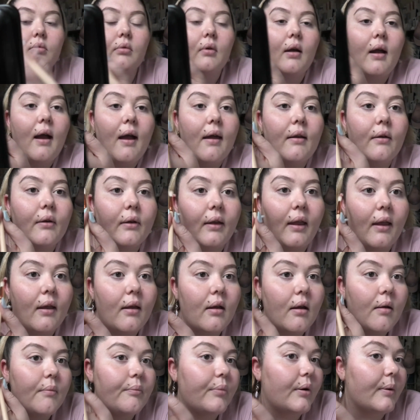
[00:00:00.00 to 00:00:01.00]
Right, okay,
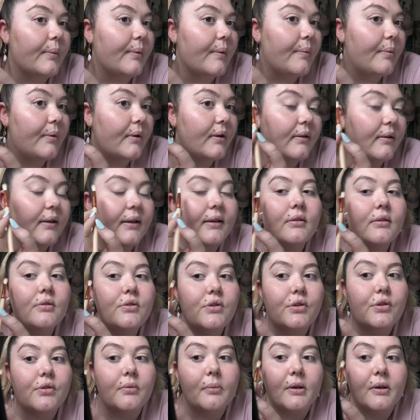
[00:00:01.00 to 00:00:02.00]
I'm probably putting like
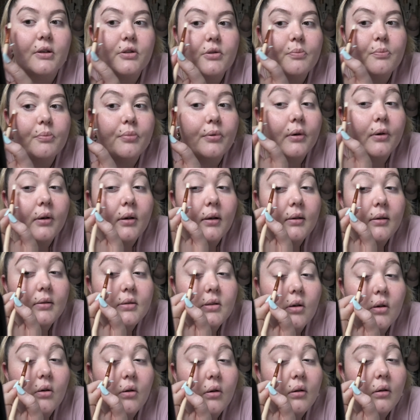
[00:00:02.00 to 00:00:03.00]
too much
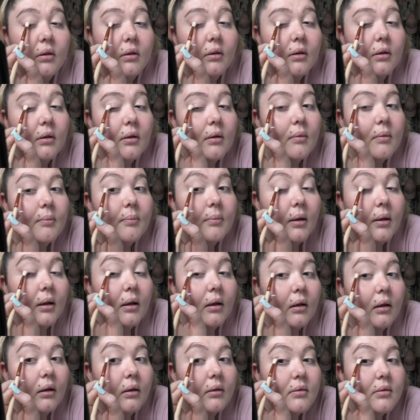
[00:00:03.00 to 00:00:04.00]
product on,
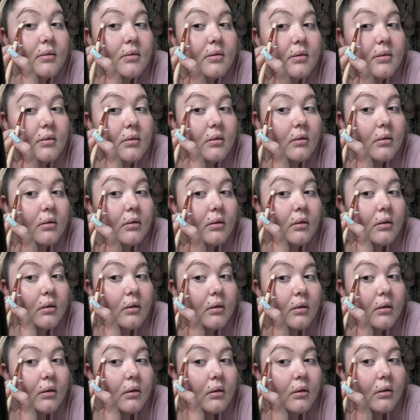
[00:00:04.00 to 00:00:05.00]
but
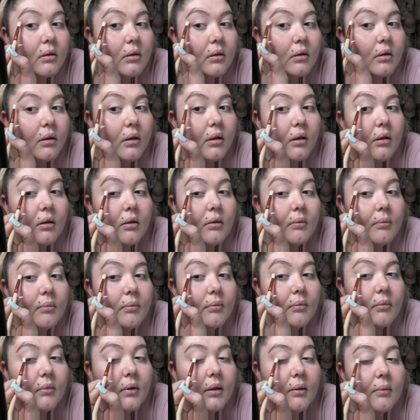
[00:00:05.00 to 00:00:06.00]
yeah,
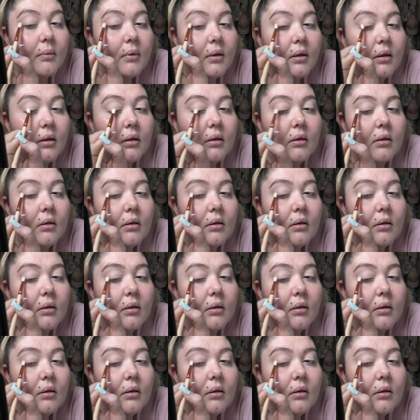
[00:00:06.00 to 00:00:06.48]
maybe.